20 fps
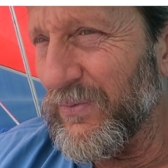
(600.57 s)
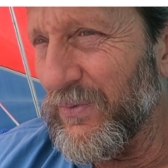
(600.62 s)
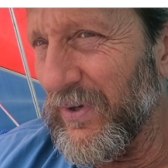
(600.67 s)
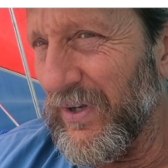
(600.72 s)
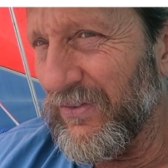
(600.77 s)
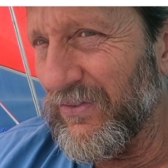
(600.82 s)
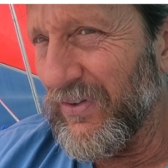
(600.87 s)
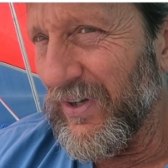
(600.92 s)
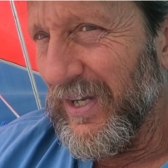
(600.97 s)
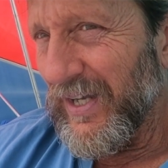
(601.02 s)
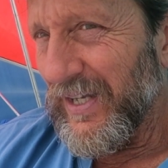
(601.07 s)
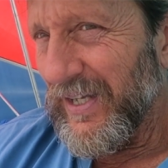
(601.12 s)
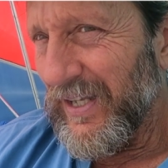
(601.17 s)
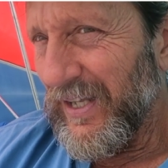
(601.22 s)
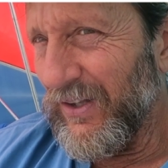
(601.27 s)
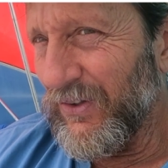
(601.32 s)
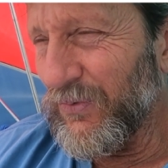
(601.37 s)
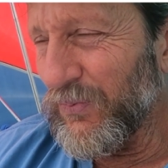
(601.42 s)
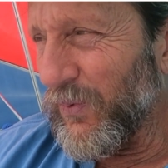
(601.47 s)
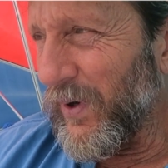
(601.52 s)
which
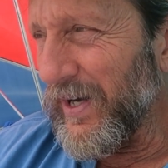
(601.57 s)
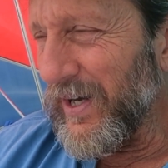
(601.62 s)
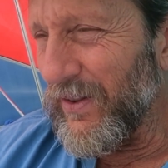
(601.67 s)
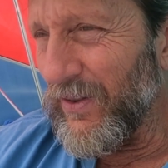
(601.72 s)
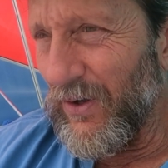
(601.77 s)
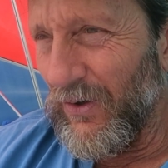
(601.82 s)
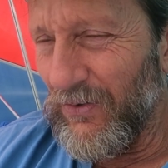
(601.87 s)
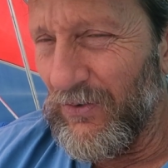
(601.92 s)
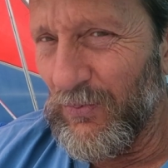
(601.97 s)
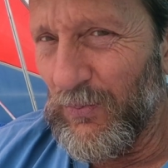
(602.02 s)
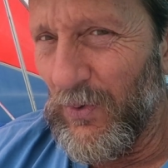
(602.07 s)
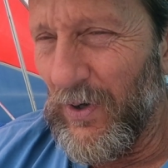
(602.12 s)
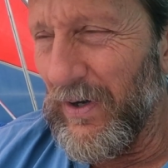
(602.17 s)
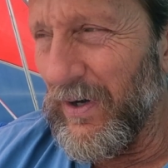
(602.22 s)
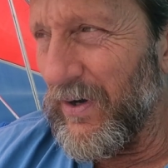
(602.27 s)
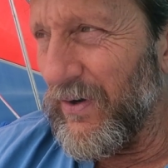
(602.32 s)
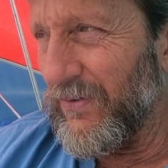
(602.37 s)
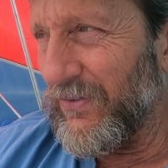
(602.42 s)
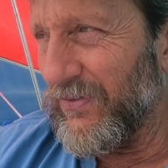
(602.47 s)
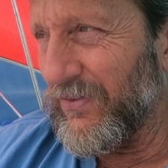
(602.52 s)
it's one of those
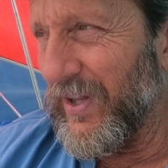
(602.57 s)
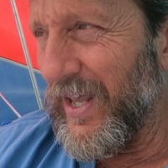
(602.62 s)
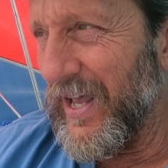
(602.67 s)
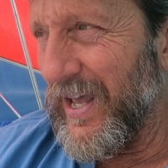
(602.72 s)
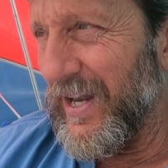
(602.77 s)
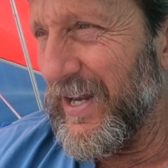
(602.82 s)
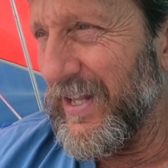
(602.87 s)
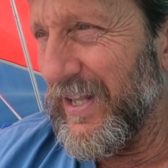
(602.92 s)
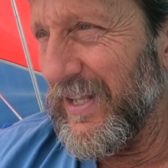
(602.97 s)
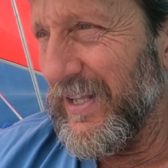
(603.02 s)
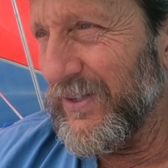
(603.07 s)
words that,